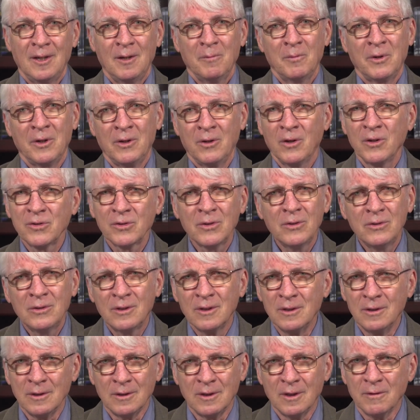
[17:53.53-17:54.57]
But he also
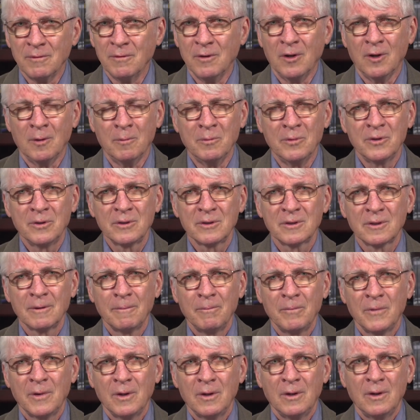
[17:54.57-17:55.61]
didn't give numbers.
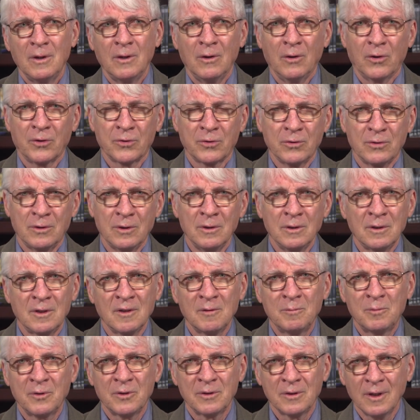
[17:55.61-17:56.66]
He also didn't
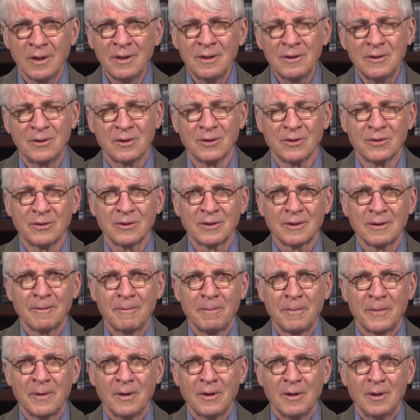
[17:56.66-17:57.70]
give percentages.
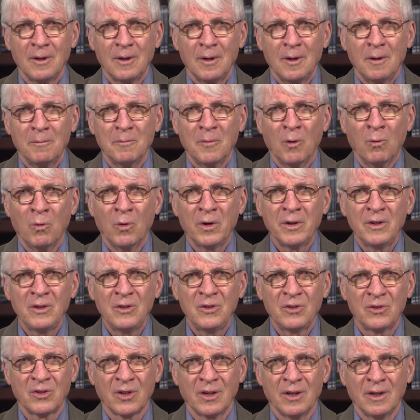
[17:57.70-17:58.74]
But what he
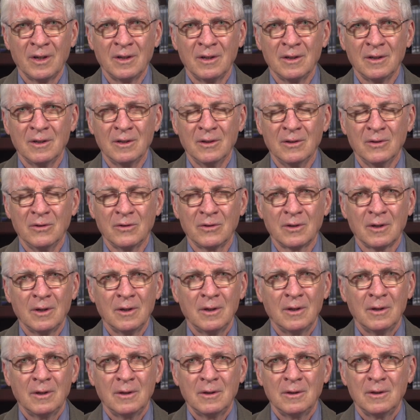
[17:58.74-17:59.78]
said is
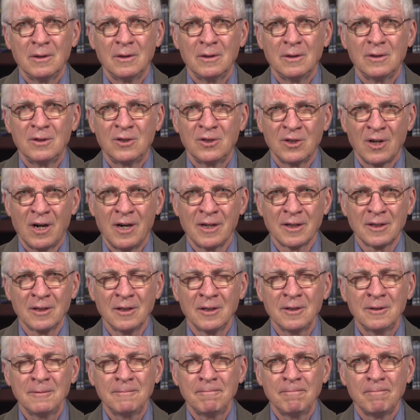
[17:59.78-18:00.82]

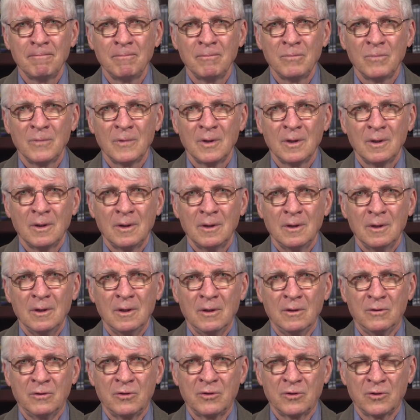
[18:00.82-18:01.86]
shocking.
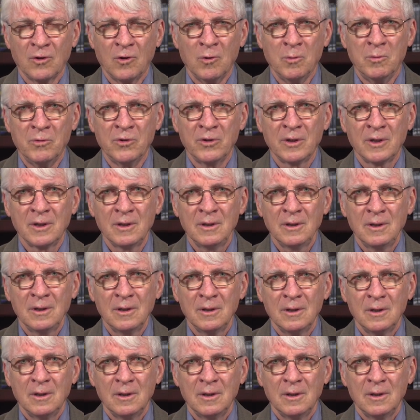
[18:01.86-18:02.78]
It's sobering.